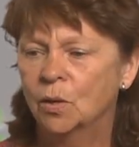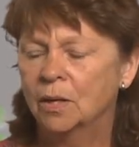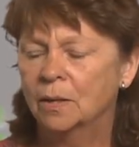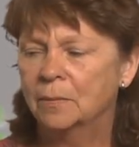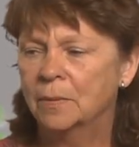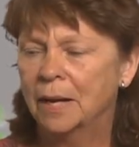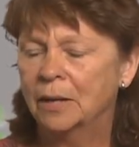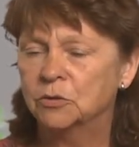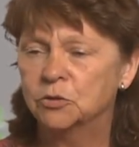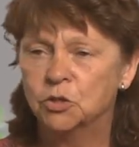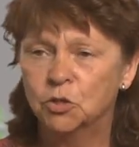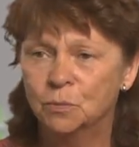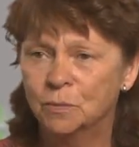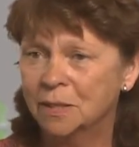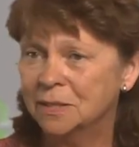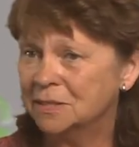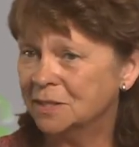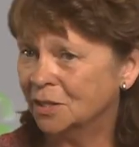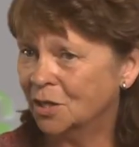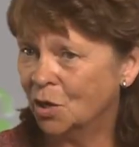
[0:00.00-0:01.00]
about two
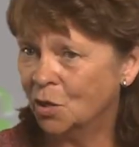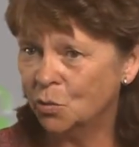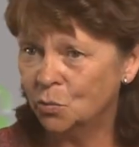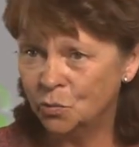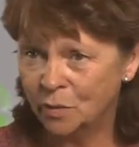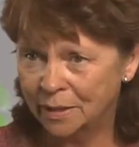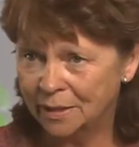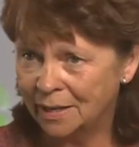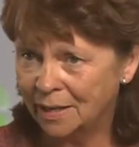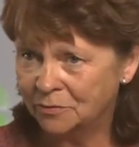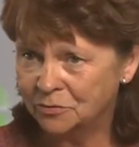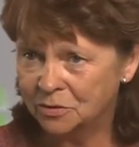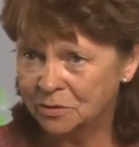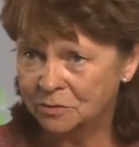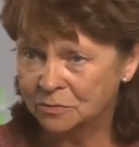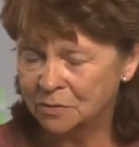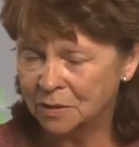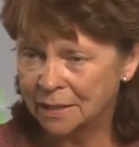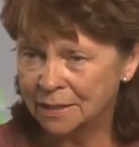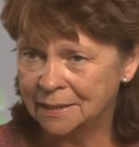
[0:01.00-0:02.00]
months ago, right after
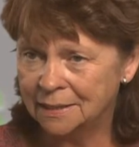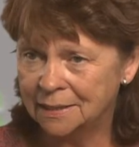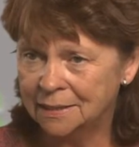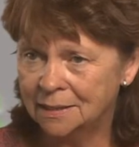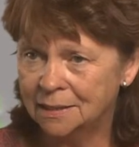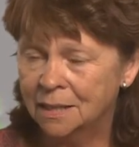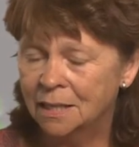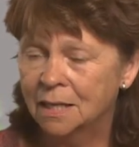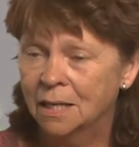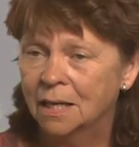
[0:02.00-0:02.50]
the flooding,